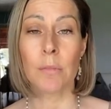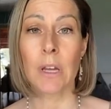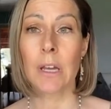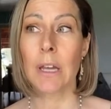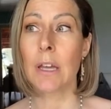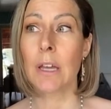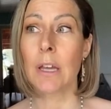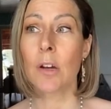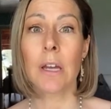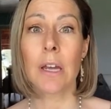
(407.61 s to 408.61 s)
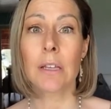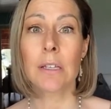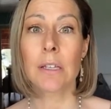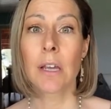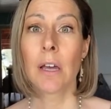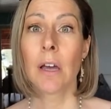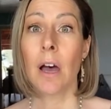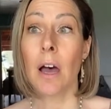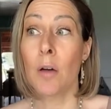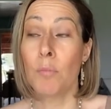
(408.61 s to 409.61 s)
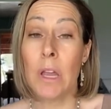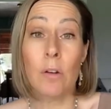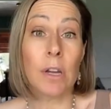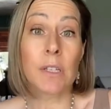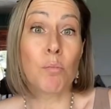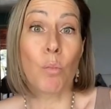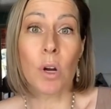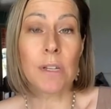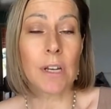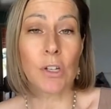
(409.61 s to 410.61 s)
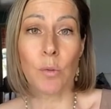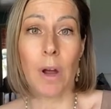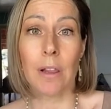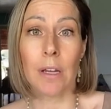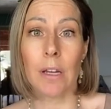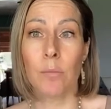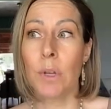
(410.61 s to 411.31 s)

It, it creates um, it creates more sexuality.